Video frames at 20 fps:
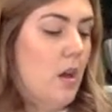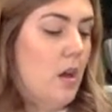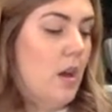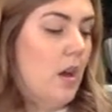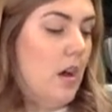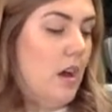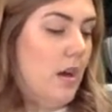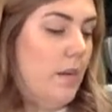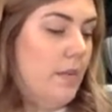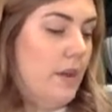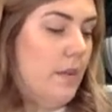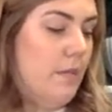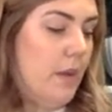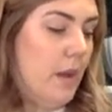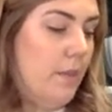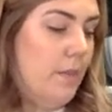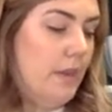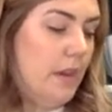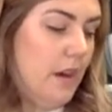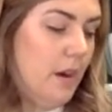It
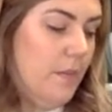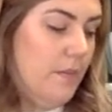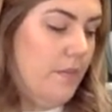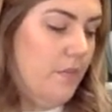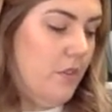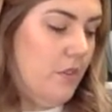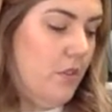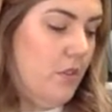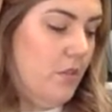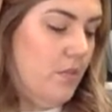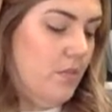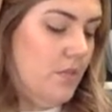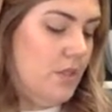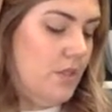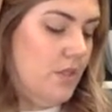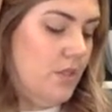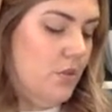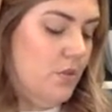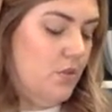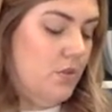might be helpful
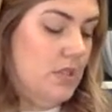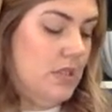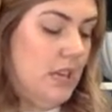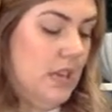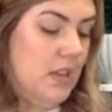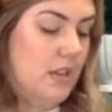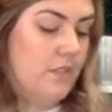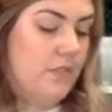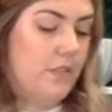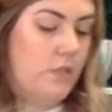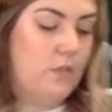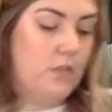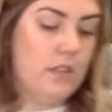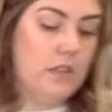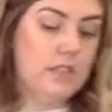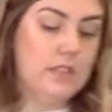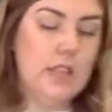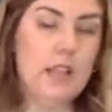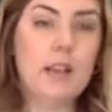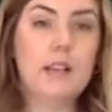to take a few of
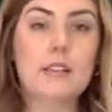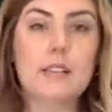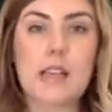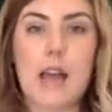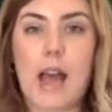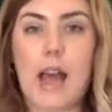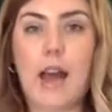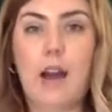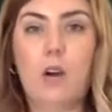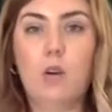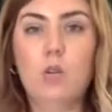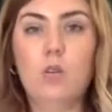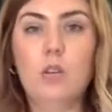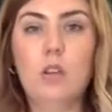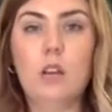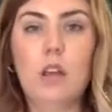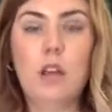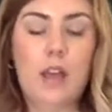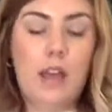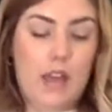these things out
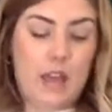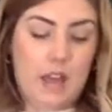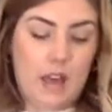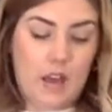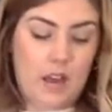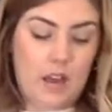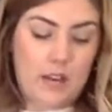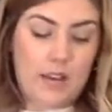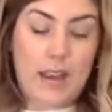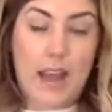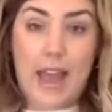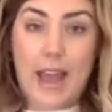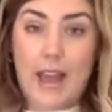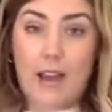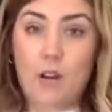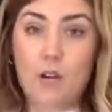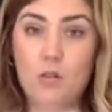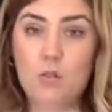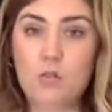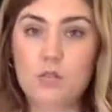
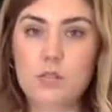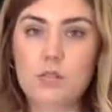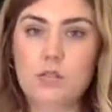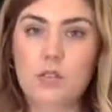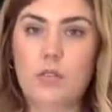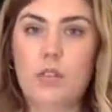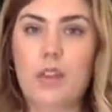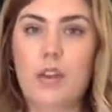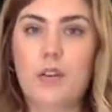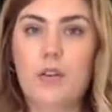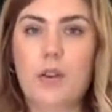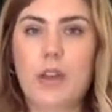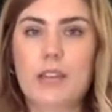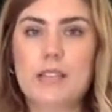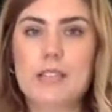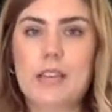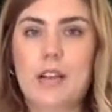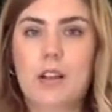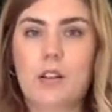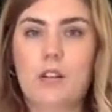now so they don't get
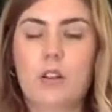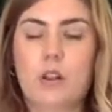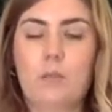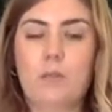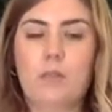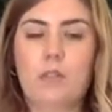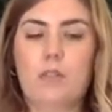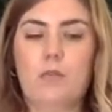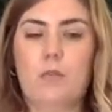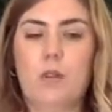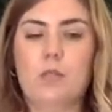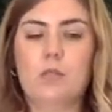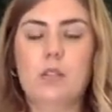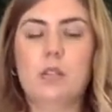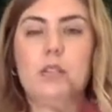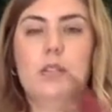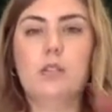tangled up with the roses.